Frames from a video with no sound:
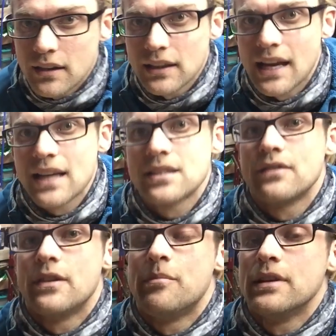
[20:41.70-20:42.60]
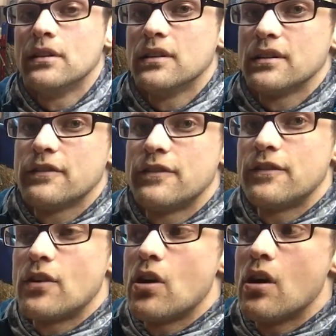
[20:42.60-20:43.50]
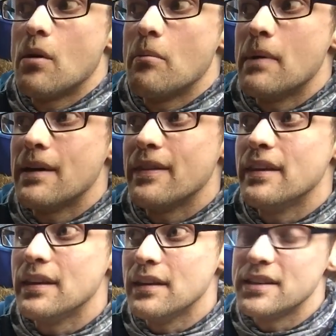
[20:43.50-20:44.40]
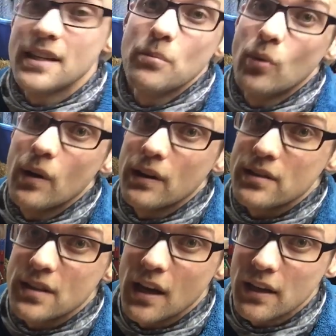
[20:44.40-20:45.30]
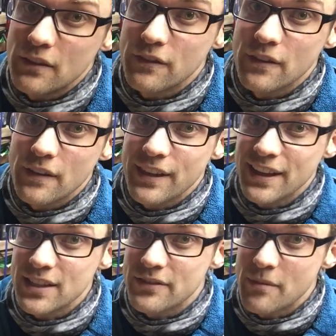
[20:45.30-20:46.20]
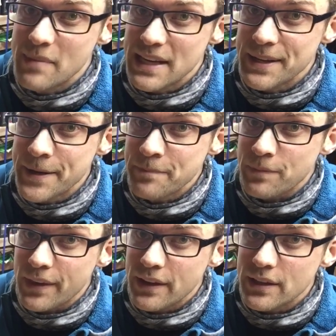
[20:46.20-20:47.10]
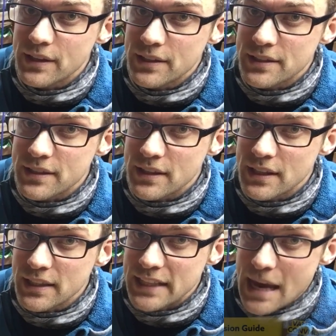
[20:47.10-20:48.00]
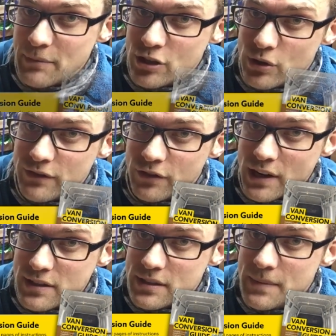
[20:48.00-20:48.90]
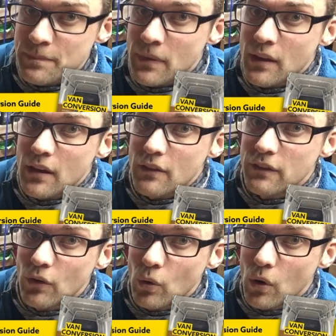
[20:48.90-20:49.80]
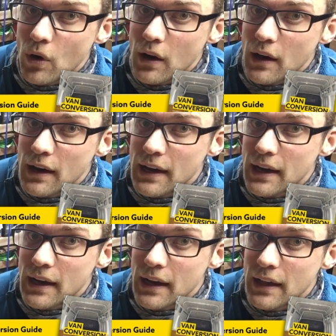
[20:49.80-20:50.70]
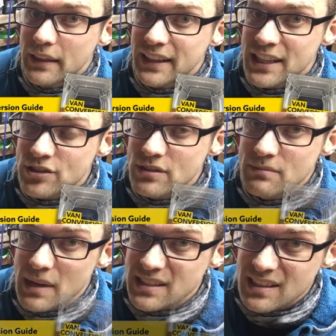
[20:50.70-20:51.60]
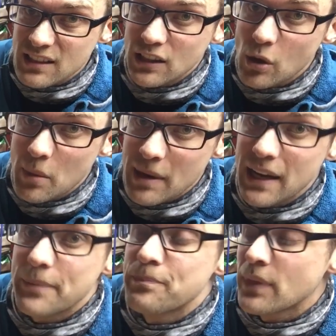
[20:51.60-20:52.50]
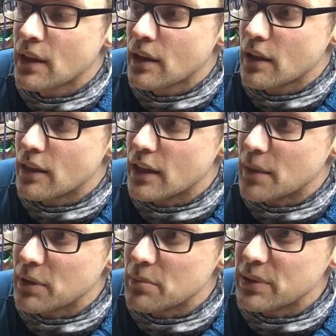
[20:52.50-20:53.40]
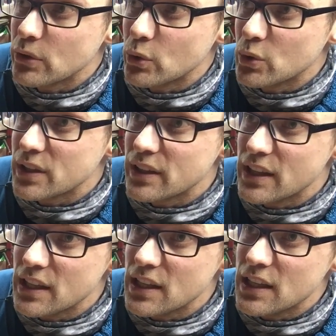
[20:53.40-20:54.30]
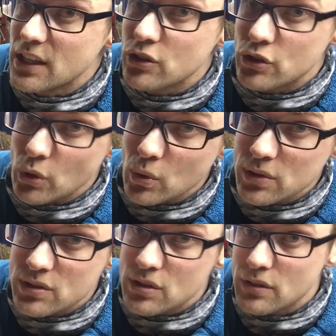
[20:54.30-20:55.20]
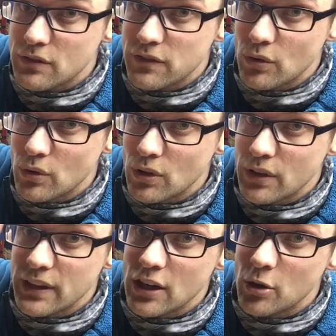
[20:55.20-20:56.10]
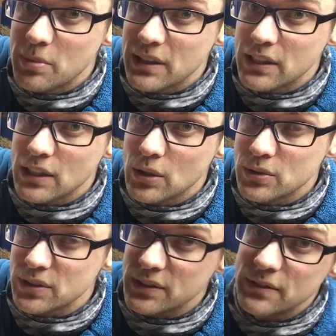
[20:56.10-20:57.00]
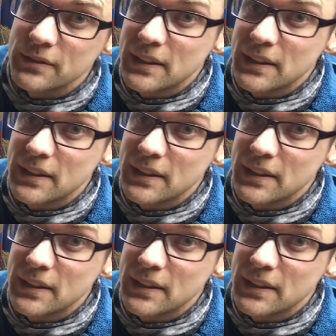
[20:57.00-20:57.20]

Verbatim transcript: the last of the build from the timberwork side of things for me is the cabinetry fronts for uh, the kitchen, basically the lower part. Then I'm going to build the doors for the open and closing